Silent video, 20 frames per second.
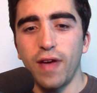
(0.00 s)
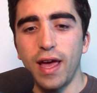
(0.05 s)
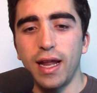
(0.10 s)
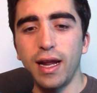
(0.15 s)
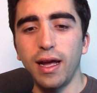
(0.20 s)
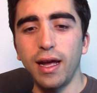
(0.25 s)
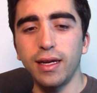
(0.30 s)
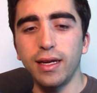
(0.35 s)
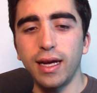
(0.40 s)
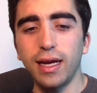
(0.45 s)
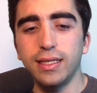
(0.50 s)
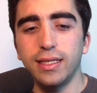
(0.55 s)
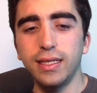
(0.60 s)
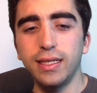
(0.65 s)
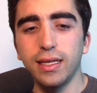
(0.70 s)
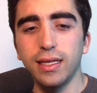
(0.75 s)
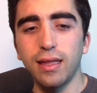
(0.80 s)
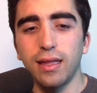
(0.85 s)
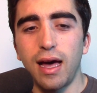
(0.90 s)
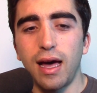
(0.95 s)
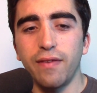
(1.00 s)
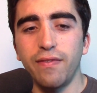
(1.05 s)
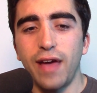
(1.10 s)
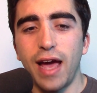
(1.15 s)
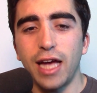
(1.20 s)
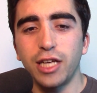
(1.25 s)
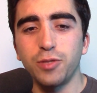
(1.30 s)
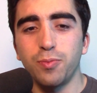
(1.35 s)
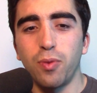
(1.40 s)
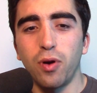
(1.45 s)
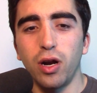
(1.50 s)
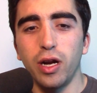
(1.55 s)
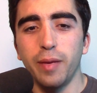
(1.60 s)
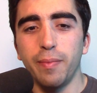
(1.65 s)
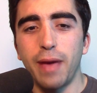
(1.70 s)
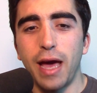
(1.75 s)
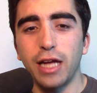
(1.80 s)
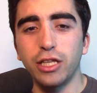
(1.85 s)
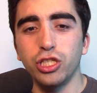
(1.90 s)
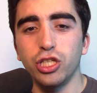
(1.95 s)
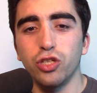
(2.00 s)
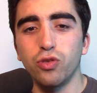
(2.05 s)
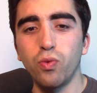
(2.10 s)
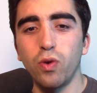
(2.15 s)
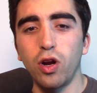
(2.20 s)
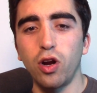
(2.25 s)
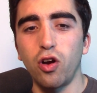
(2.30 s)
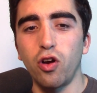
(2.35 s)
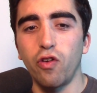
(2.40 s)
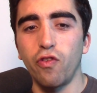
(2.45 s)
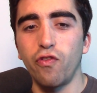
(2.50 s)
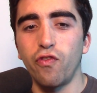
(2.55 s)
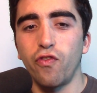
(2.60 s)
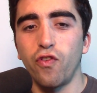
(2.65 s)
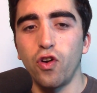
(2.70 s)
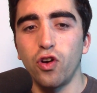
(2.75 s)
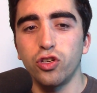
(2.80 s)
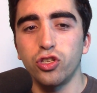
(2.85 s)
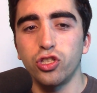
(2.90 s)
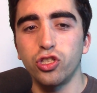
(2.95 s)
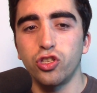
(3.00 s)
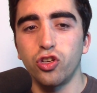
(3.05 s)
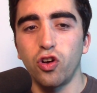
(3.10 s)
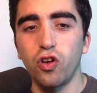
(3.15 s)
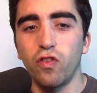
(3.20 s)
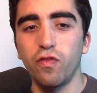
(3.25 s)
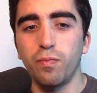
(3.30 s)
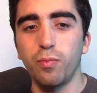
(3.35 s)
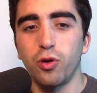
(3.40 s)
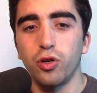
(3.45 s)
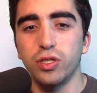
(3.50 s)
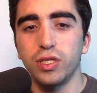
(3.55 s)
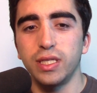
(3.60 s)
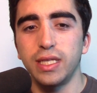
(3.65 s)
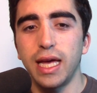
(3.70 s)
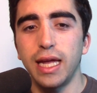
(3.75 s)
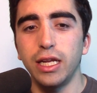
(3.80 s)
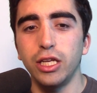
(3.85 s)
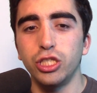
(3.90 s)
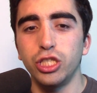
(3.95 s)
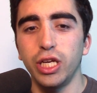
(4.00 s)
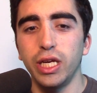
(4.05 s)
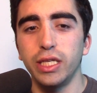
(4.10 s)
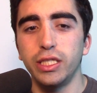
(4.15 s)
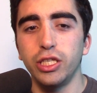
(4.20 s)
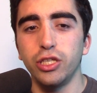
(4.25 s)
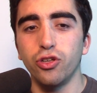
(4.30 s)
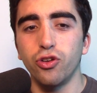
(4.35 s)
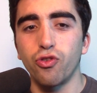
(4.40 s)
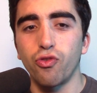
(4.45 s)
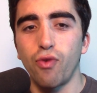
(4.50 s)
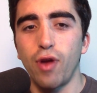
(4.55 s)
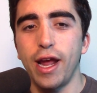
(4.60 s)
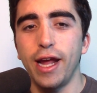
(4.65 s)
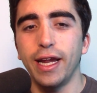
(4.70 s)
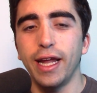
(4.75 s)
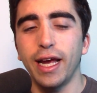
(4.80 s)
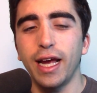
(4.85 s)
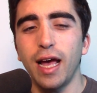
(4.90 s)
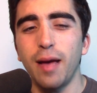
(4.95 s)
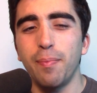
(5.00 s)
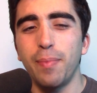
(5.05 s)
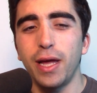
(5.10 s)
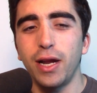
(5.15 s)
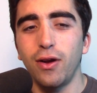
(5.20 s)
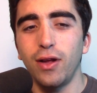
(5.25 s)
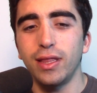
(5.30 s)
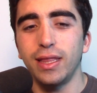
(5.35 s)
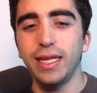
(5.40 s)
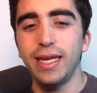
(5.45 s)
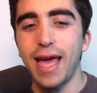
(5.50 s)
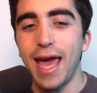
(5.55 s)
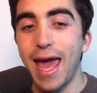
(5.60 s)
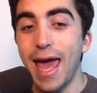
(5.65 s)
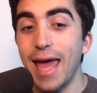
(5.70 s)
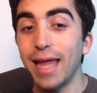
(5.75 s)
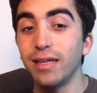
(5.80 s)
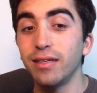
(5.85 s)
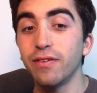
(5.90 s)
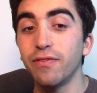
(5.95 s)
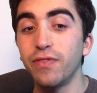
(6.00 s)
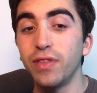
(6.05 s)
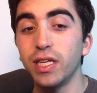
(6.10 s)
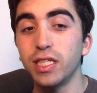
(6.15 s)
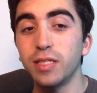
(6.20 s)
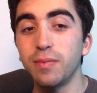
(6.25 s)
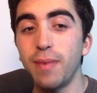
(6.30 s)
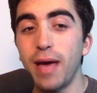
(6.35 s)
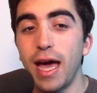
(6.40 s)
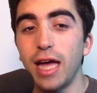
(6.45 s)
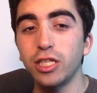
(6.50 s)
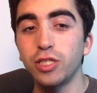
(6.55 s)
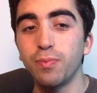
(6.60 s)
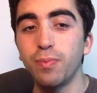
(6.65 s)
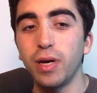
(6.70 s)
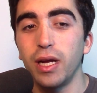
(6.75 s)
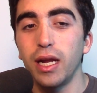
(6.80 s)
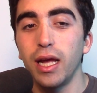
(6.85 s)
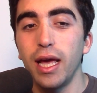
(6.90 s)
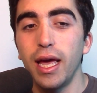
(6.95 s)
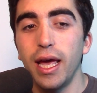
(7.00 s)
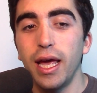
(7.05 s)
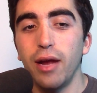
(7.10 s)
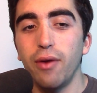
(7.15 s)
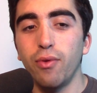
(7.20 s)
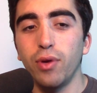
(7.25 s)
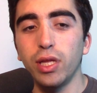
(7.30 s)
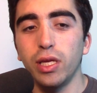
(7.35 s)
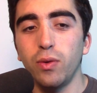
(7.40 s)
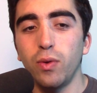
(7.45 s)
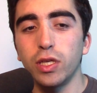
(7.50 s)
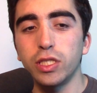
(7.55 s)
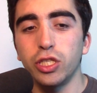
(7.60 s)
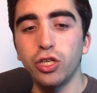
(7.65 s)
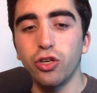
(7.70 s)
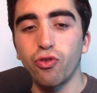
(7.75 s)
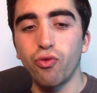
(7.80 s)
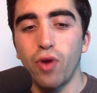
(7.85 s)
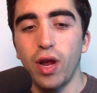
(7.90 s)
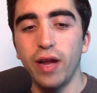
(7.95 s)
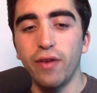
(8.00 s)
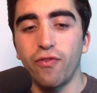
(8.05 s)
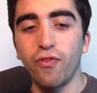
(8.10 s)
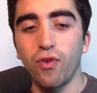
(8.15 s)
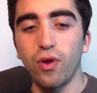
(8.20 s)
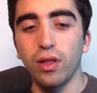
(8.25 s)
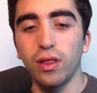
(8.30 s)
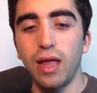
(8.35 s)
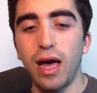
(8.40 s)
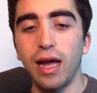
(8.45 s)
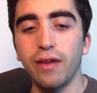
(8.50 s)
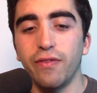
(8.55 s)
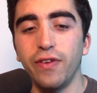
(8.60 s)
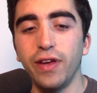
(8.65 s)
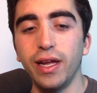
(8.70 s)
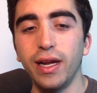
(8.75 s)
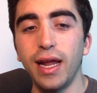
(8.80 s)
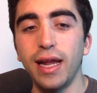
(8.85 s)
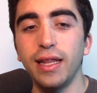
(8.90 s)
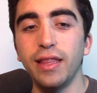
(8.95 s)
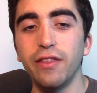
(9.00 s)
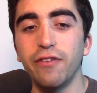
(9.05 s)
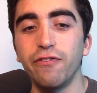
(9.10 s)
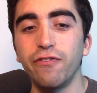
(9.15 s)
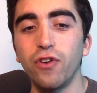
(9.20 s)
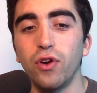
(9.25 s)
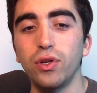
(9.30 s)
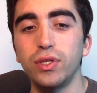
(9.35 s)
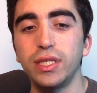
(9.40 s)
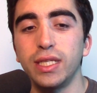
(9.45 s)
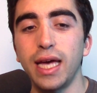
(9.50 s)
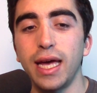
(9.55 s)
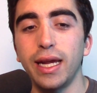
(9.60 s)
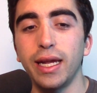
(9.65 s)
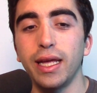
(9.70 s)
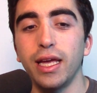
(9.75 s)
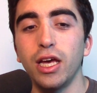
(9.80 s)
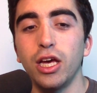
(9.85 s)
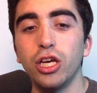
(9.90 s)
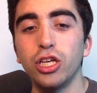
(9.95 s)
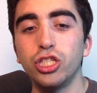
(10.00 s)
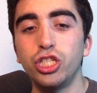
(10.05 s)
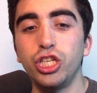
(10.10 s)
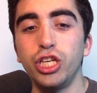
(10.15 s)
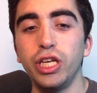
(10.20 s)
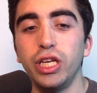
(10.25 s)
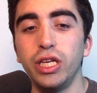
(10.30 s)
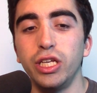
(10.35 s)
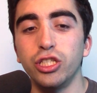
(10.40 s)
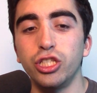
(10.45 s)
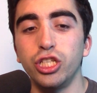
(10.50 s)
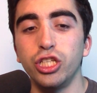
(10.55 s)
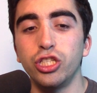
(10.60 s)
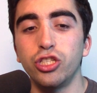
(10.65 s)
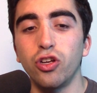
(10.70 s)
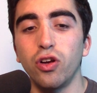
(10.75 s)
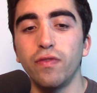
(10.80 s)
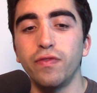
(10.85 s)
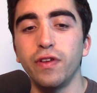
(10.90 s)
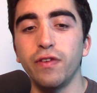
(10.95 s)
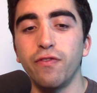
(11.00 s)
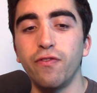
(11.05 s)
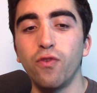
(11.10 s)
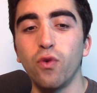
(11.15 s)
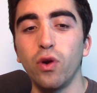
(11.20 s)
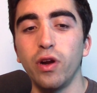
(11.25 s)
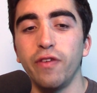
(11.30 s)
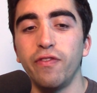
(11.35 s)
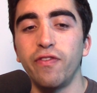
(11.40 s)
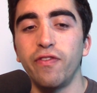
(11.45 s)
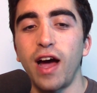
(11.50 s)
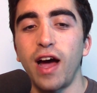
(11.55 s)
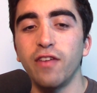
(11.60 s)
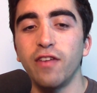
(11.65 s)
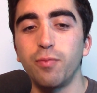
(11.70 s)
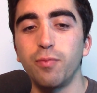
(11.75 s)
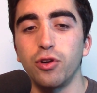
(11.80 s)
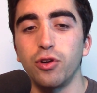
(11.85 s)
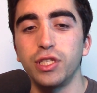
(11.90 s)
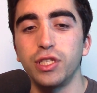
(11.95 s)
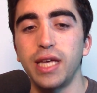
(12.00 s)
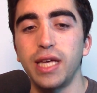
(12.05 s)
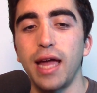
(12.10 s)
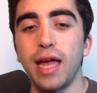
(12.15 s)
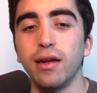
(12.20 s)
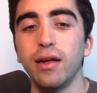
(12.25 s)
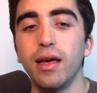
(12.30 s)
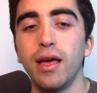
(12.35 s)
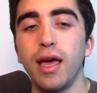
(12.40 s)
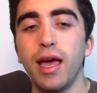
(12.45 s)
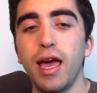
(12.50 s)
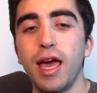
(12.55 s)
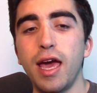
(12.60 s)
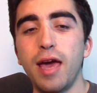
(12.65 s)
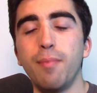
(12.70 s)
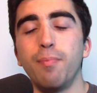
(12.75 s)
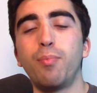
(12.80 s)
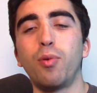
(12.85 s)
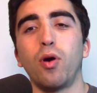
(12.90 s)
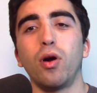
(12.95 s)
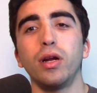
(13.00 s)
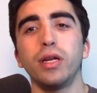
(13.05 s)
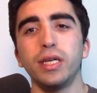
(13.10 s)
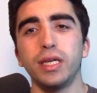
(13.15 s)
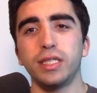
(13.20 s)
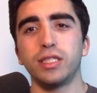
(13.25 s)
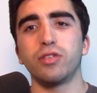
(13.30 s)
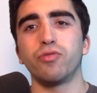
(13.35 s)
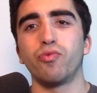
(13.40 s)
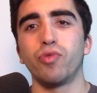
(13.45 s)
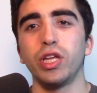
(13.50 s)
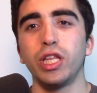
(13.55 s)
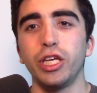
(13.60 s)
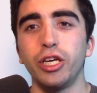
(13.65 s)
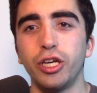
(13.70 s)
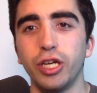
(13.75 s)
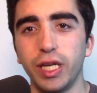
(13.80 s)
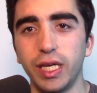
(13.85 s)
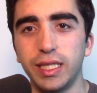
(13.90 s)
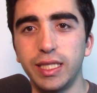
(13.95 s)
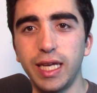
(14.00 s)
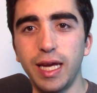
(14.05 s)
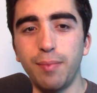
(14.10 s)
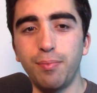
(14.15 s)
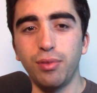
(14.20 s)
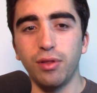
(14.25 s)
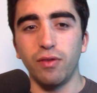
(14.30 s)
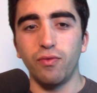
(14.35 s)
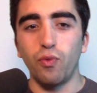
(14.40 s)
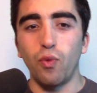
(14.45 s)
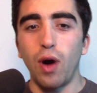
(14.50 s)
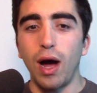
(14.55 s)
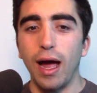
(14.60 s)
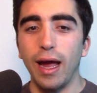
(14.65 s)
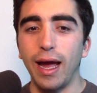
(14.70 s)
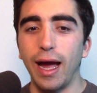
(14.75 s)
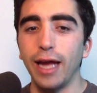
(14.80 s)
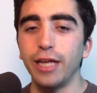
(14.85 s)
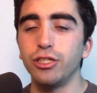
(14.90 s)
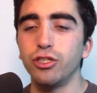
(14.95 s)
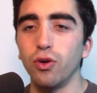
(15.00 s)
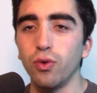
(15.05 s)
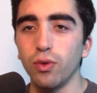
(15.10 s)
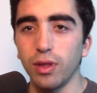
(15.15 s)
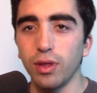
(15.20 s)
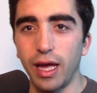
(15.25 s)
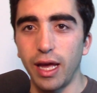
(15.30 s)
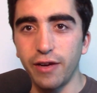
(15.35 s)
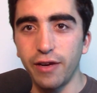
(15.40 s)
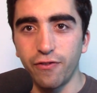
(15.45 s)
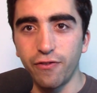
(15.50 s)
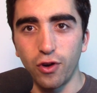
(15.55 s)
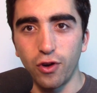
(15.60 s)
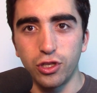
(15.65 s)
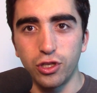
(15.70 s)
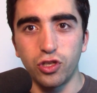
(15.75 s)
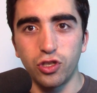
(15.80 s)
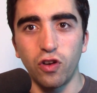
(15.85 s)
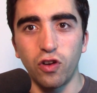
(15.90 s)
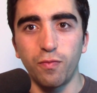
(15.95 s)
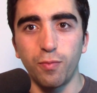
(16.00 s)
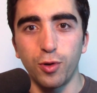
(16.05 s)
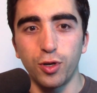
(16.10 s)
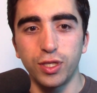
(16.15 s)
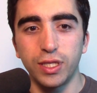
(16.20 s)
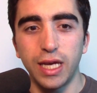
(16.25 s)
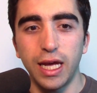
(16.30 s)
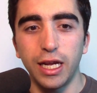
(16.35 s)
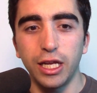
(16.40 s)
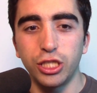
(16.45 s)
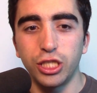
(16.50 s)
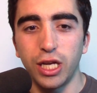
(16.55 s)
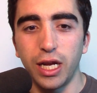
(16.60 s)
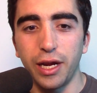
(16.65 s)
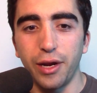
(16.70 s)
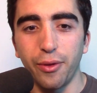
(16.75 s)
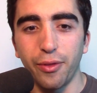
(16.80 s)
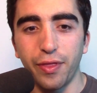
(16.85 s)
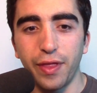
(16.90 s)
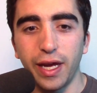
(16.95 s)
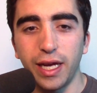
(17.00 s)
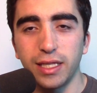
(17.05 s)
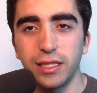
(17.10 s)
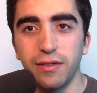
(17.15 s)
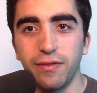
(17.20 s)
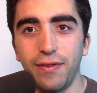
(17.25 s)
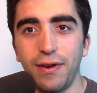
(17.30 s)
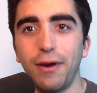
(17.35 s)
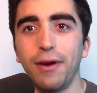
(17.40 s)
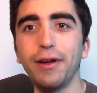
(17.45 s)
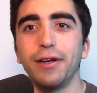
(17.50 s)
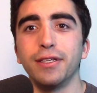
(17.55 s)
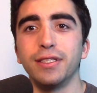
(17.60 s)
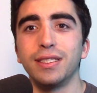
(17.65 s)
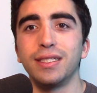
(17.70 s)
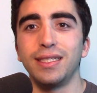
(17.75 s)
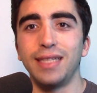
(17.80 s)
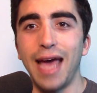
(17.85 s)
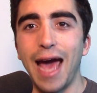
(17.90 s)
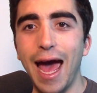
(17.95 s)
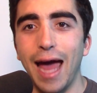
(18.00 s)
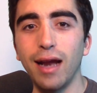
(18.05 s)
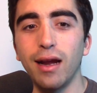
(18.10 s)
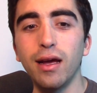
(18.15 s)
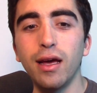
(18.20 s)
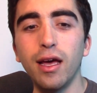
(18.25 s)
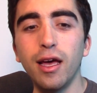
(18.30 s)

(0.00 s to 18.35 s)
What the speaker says: And I see a lot of Ash Barty matches where her first serve percentage isn't great. It got better at the end of this match, but it really wasn't great for a lot of it. And in the first set, she served at 45%. And Barty is a really good example of why I don't like first serve percentage, and I don't think it's a very good stat.